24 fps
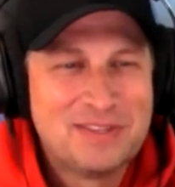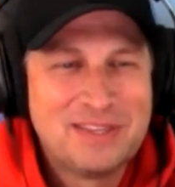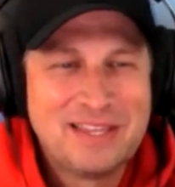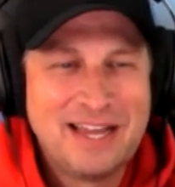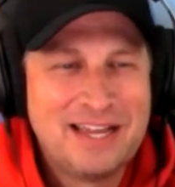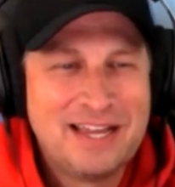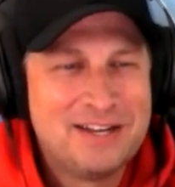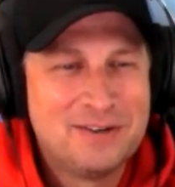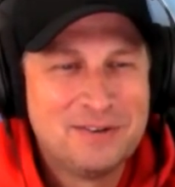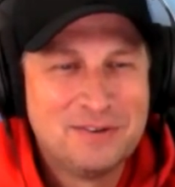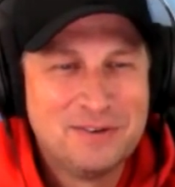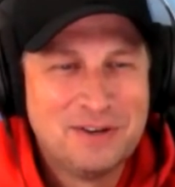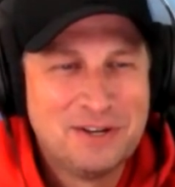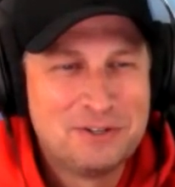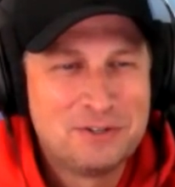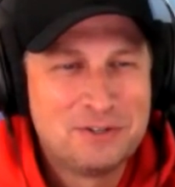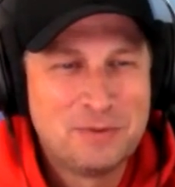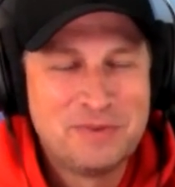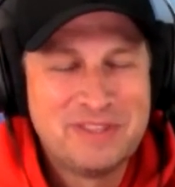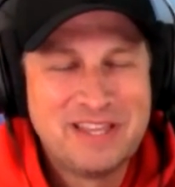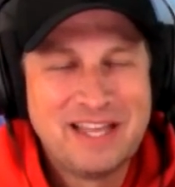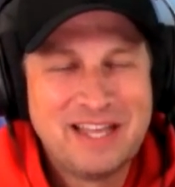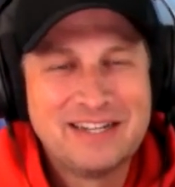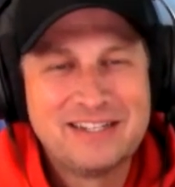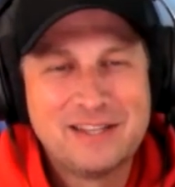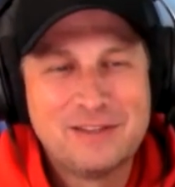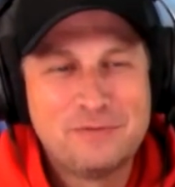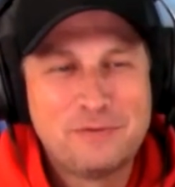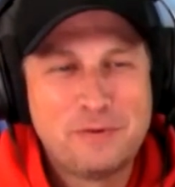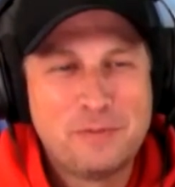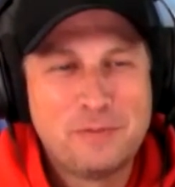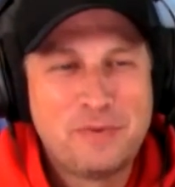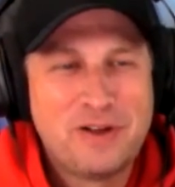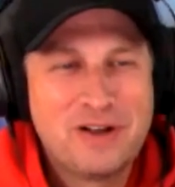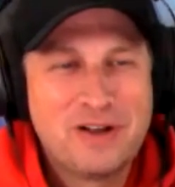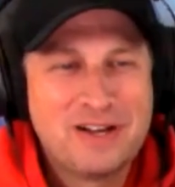I don't attribute that to the
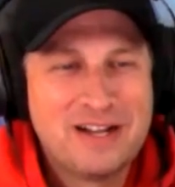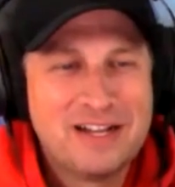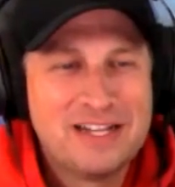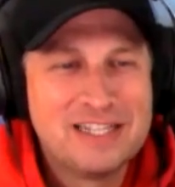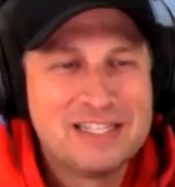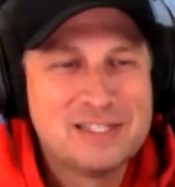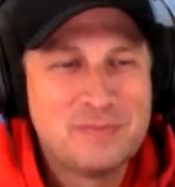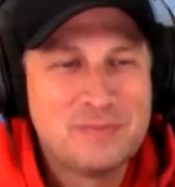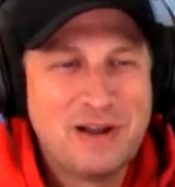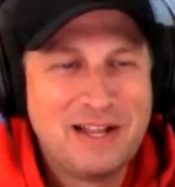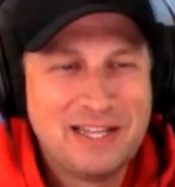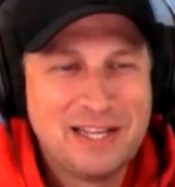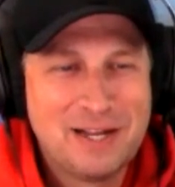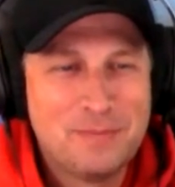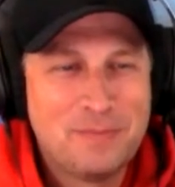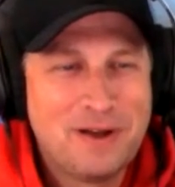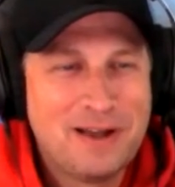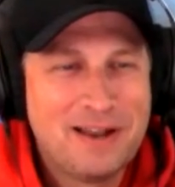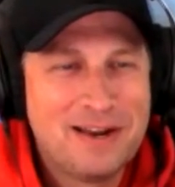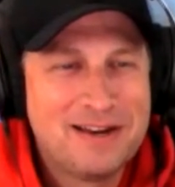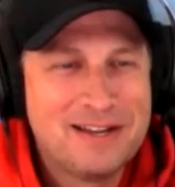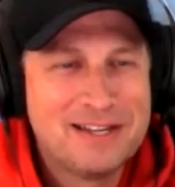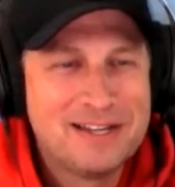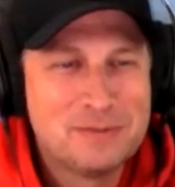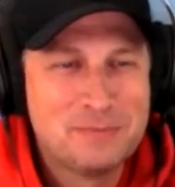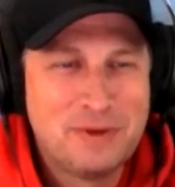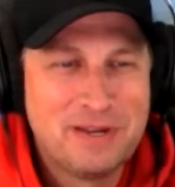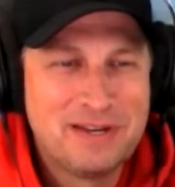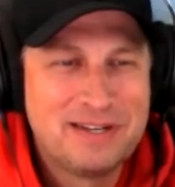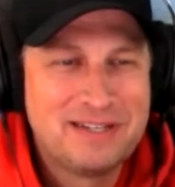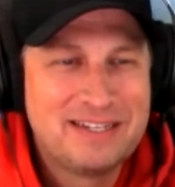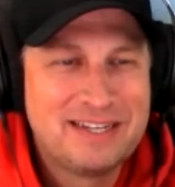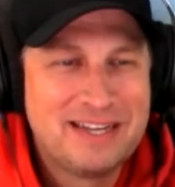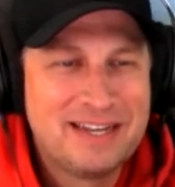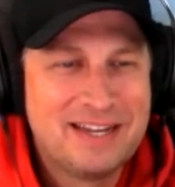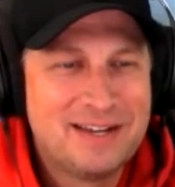football god smiling upon us,
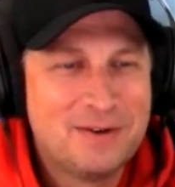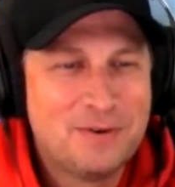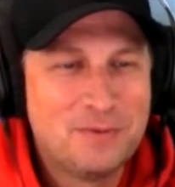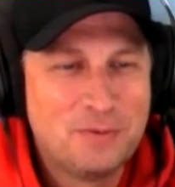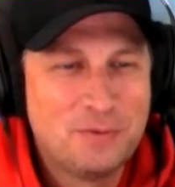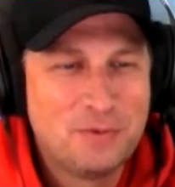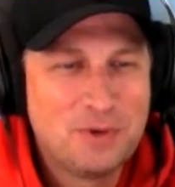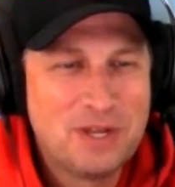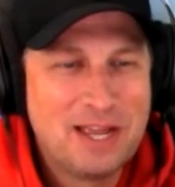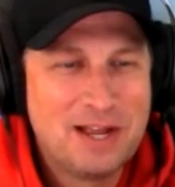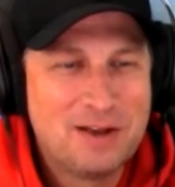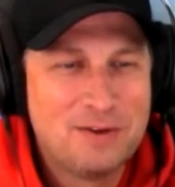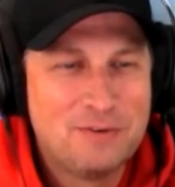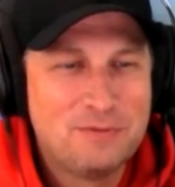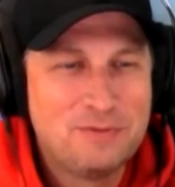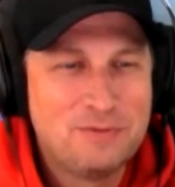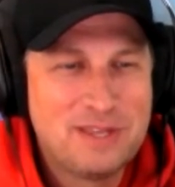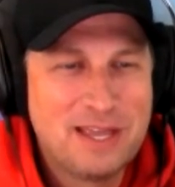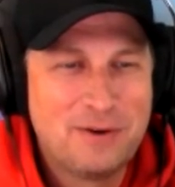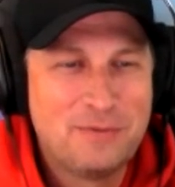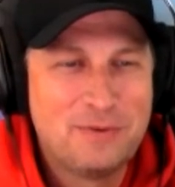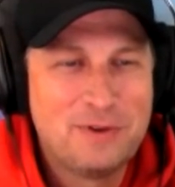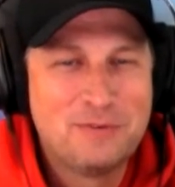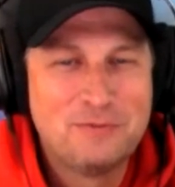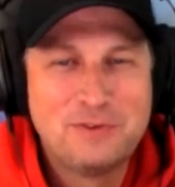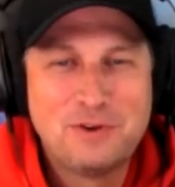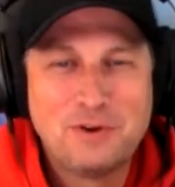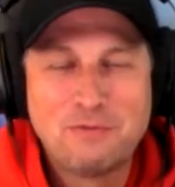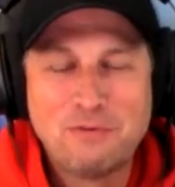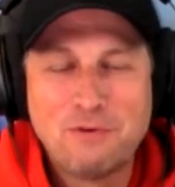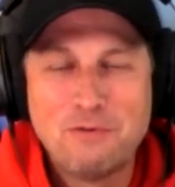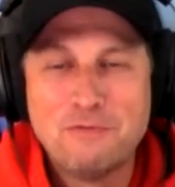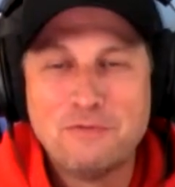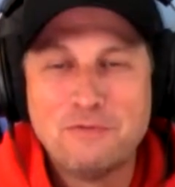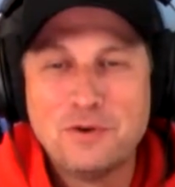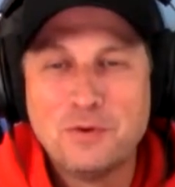but we have
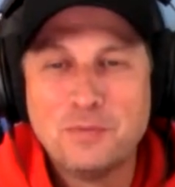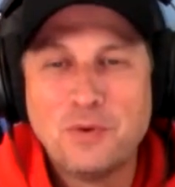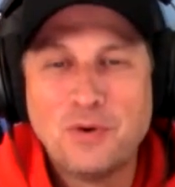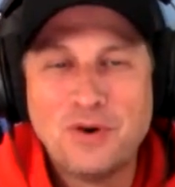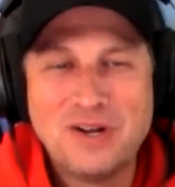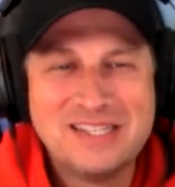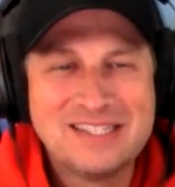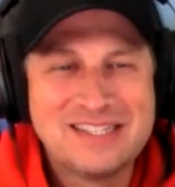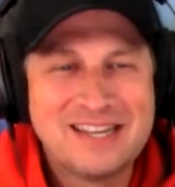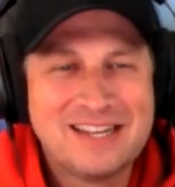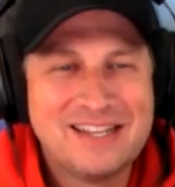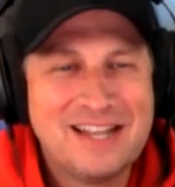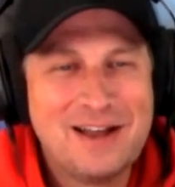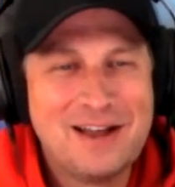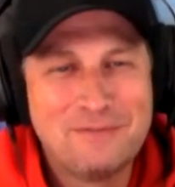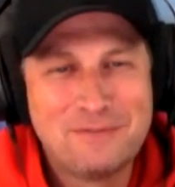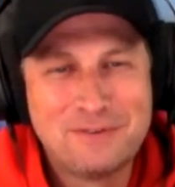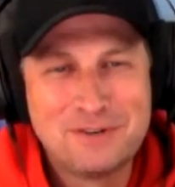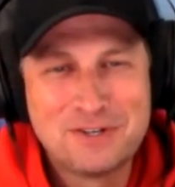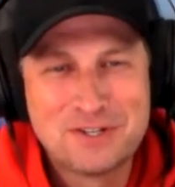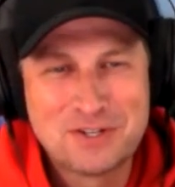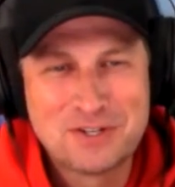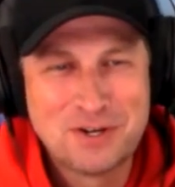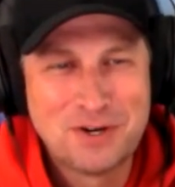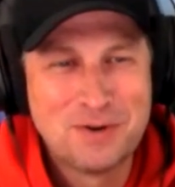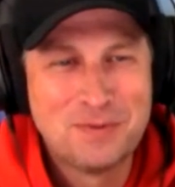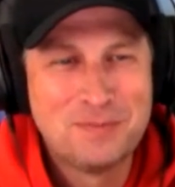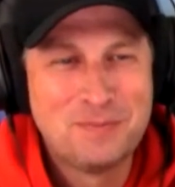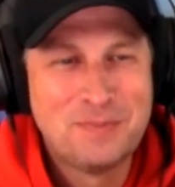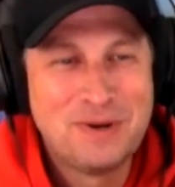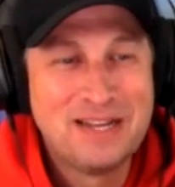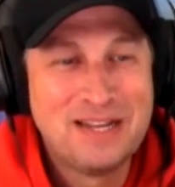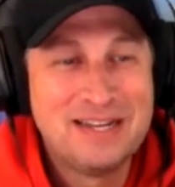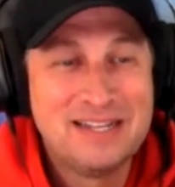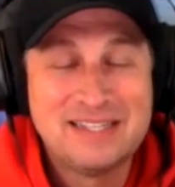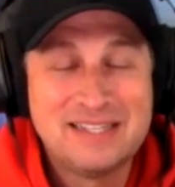different viewpoints on that for sure.
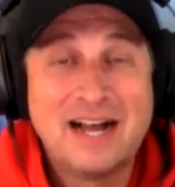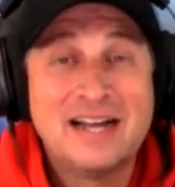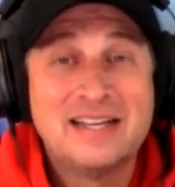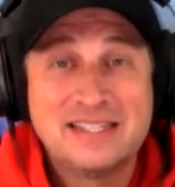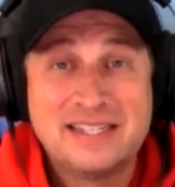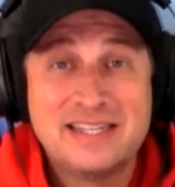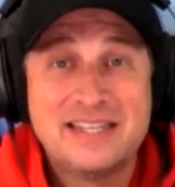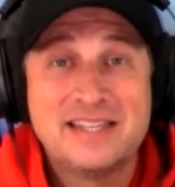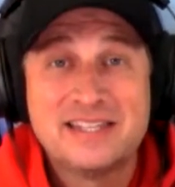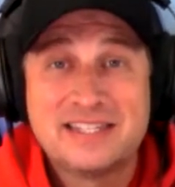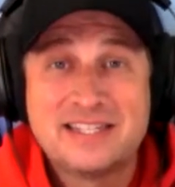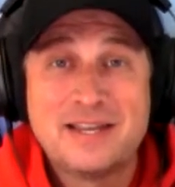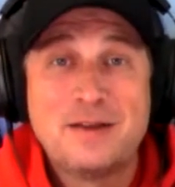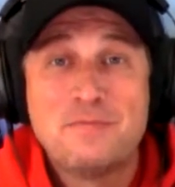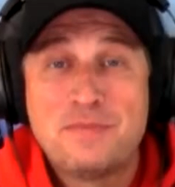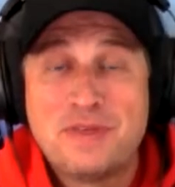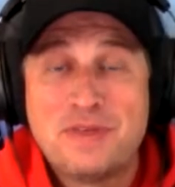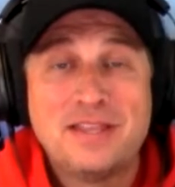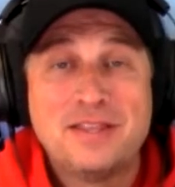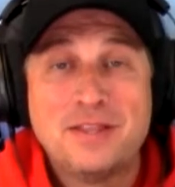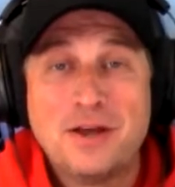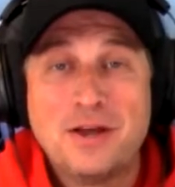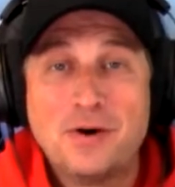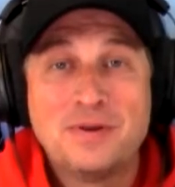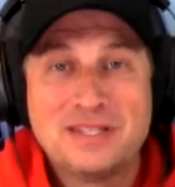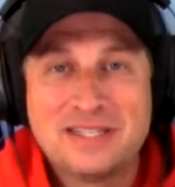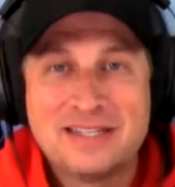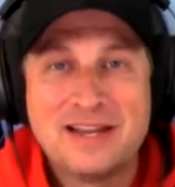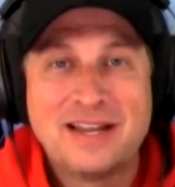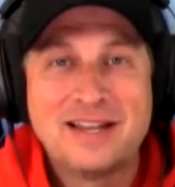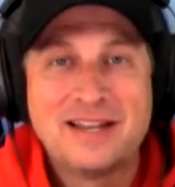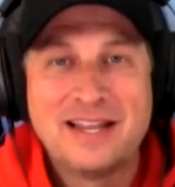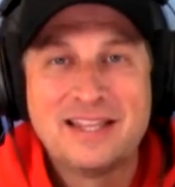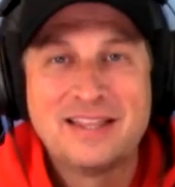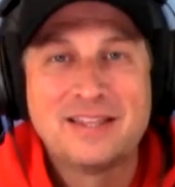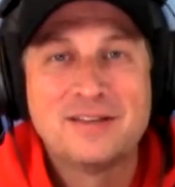But I see the same thing though. It's
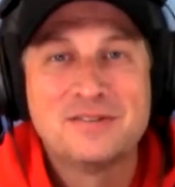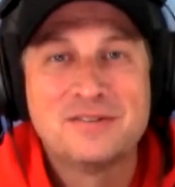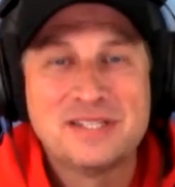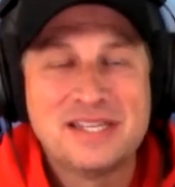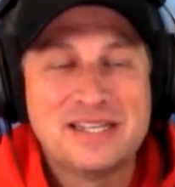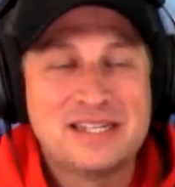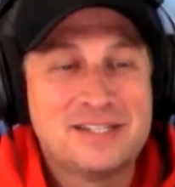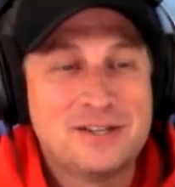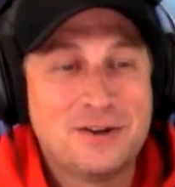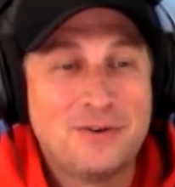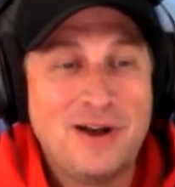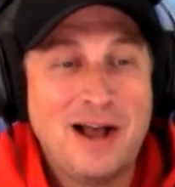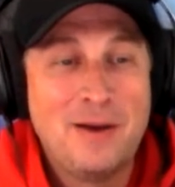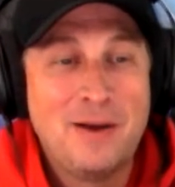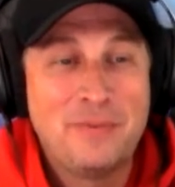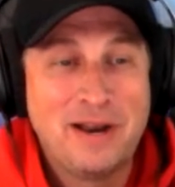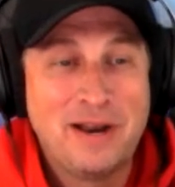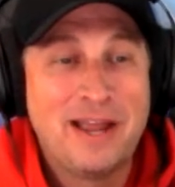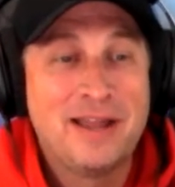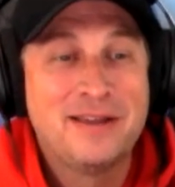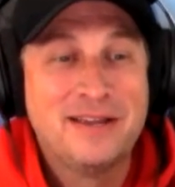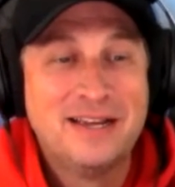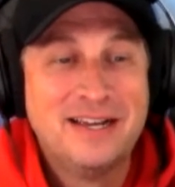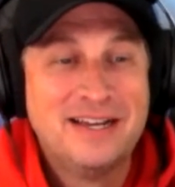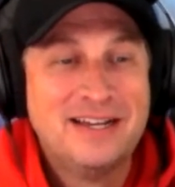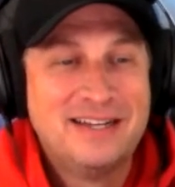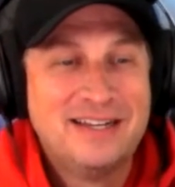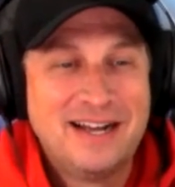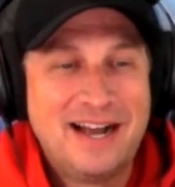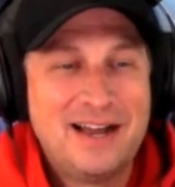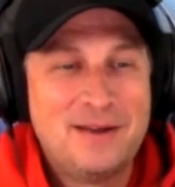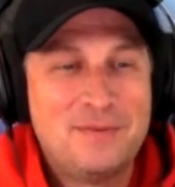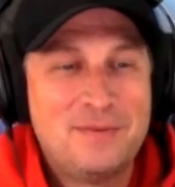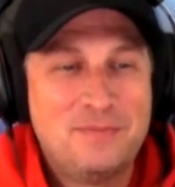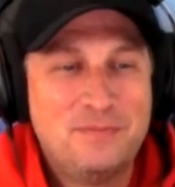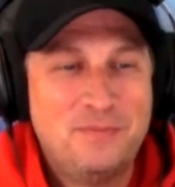not like those things don't happen.
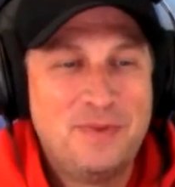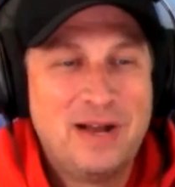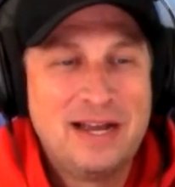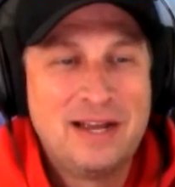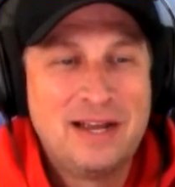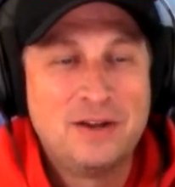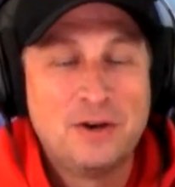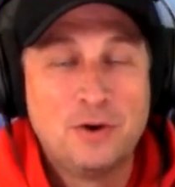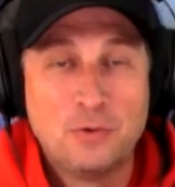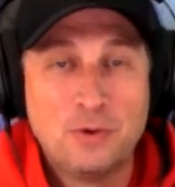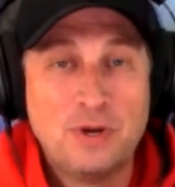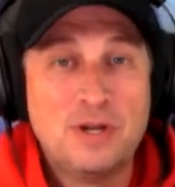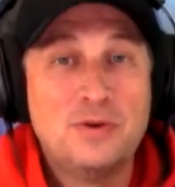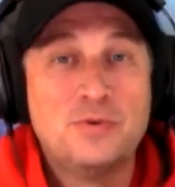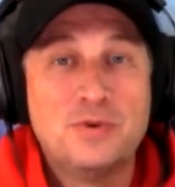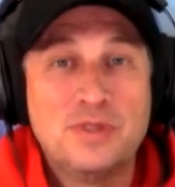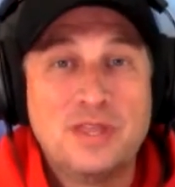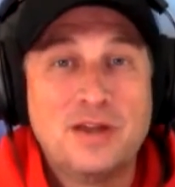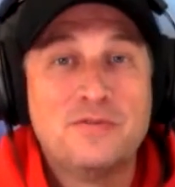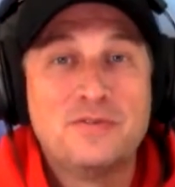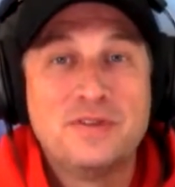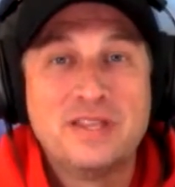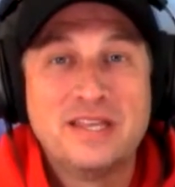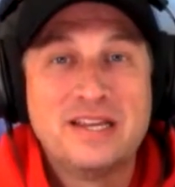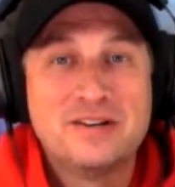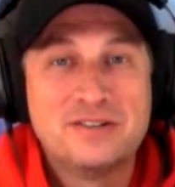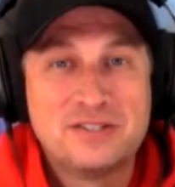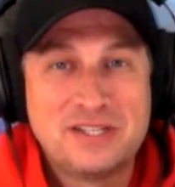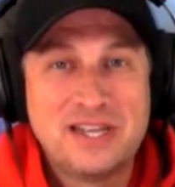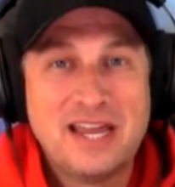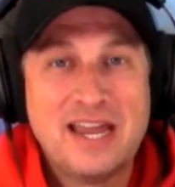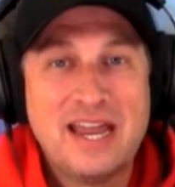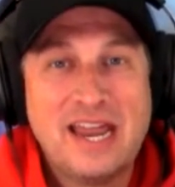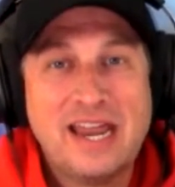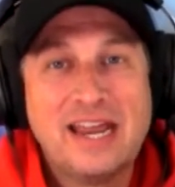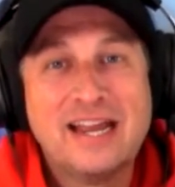I agree with everything you're
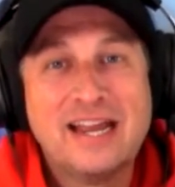saying.